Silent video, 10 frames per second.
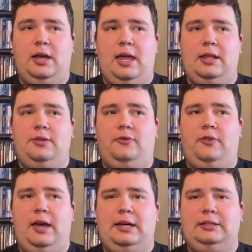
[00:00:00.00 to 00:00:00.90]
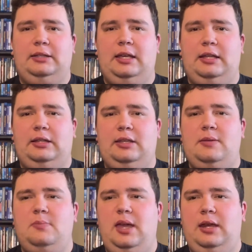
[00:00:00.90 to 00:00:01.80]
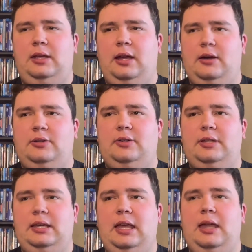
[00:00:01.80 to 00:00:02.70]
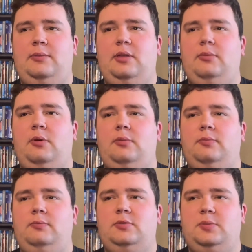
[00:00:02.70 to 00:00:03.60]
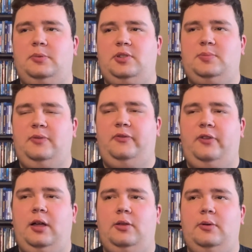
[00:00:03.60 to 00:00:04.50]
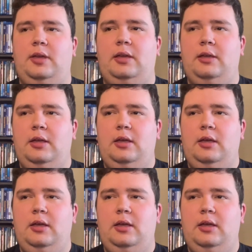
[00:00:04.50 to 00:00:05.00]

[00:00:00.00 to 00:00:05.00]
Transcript: and the fact that the main character in the game that we're supposed to be following